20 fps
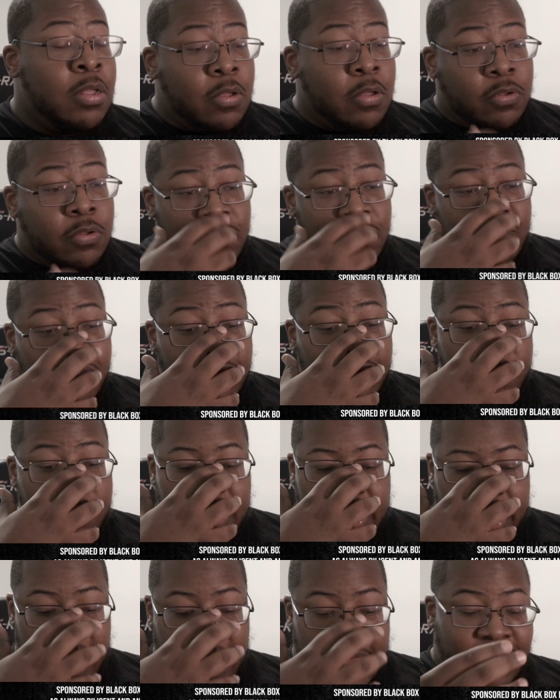You feel me?
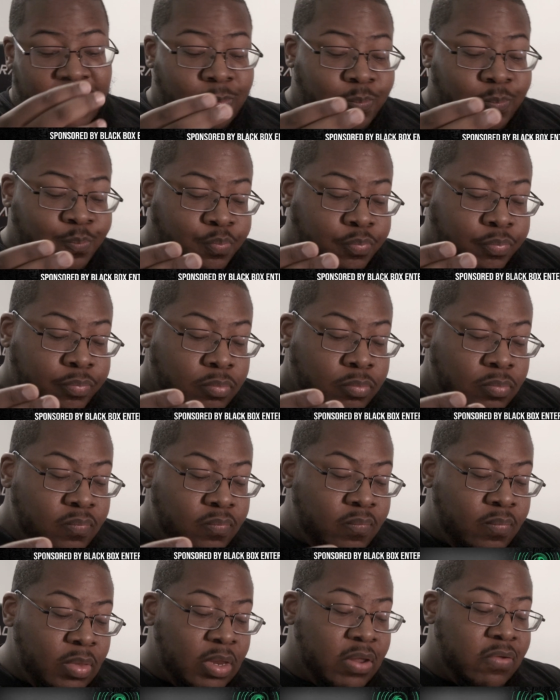And
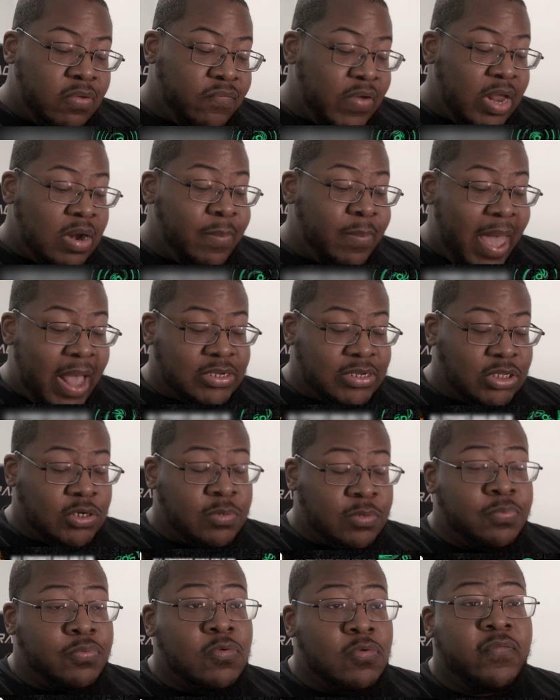Venom has to
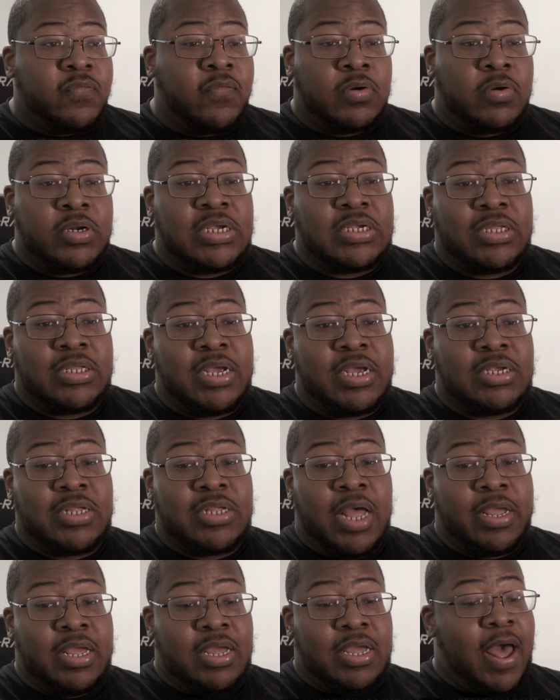improve on these things.
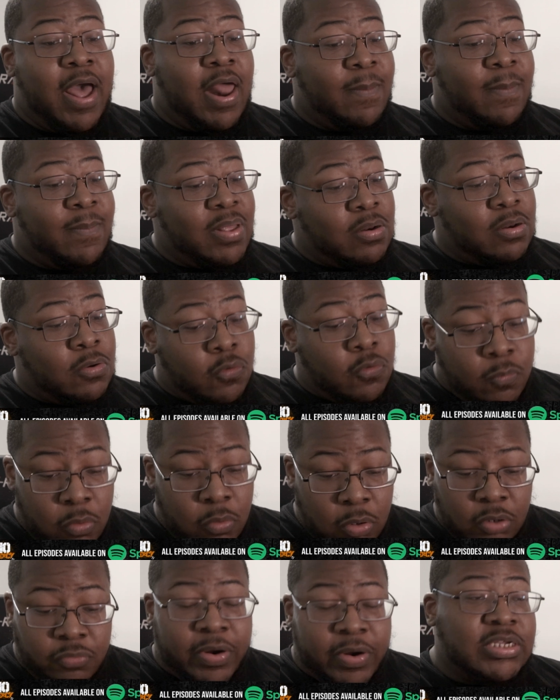Like, he got to be a little more
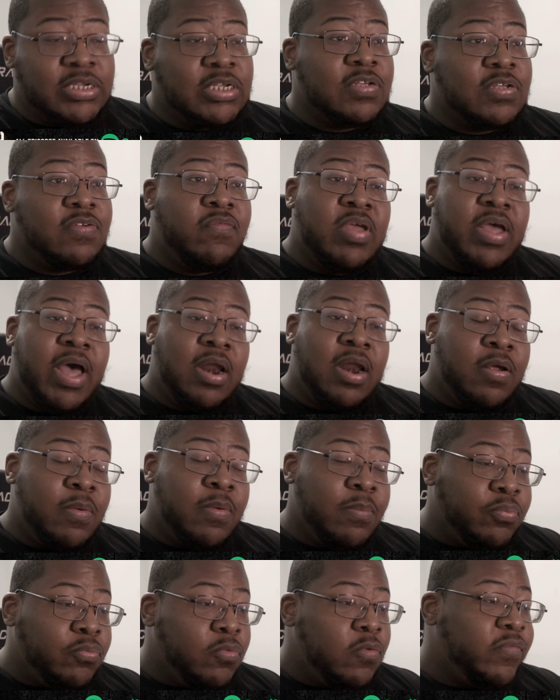aggressive. He got to
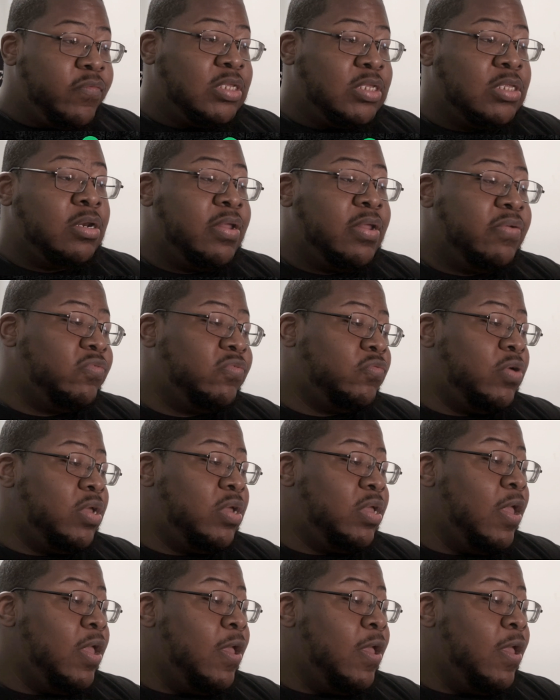improve his delivery.